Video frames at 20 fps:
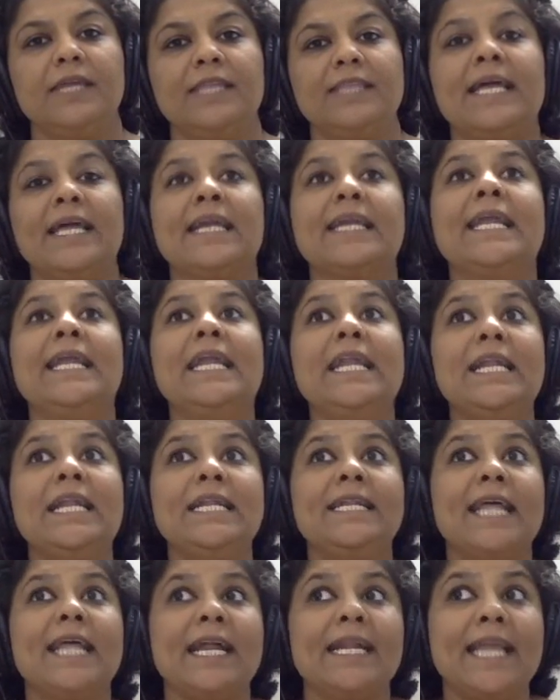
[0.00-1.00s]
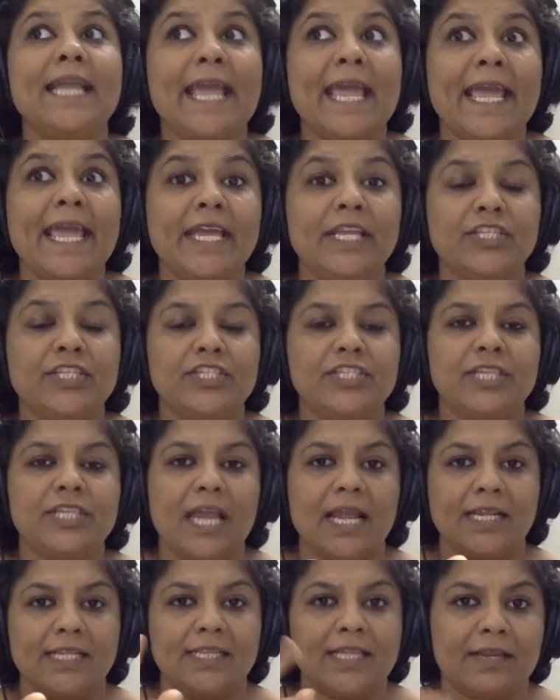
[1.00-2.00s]
the Gilded Age,
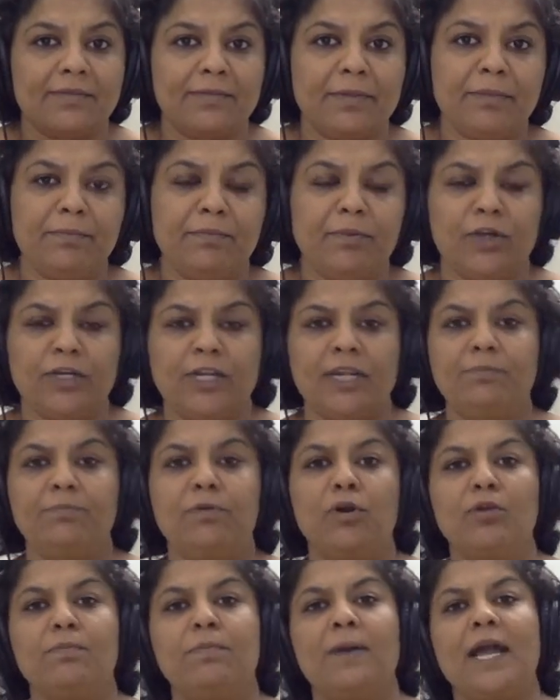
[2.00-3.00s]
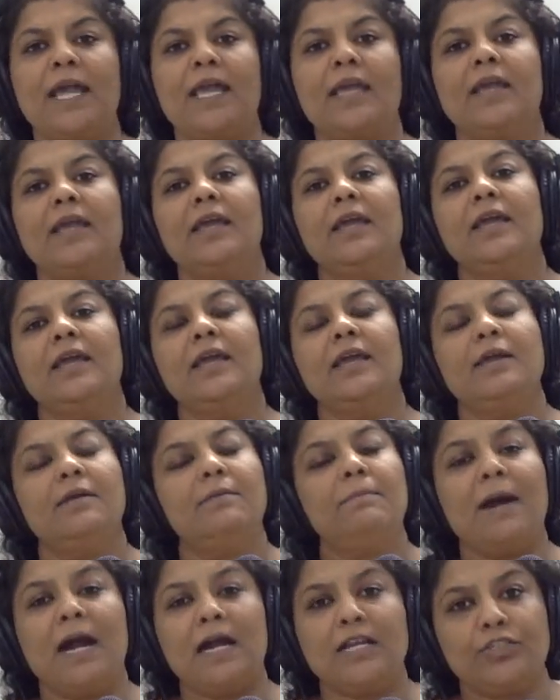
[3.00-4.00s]
another important book by
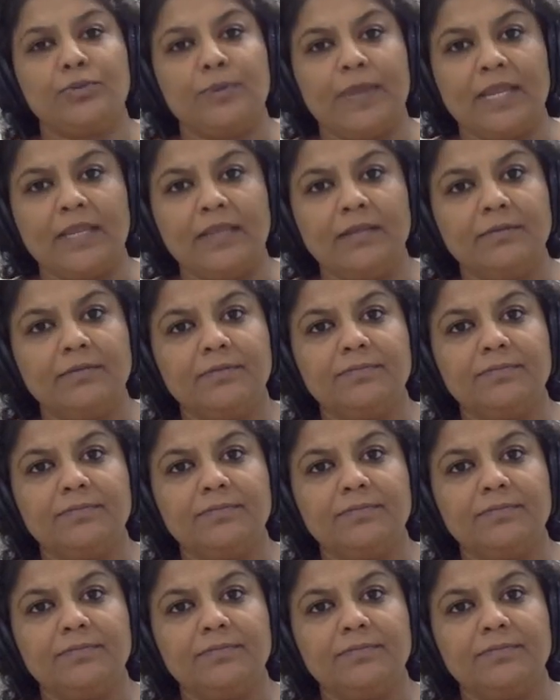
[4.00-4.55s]
Mark Twain.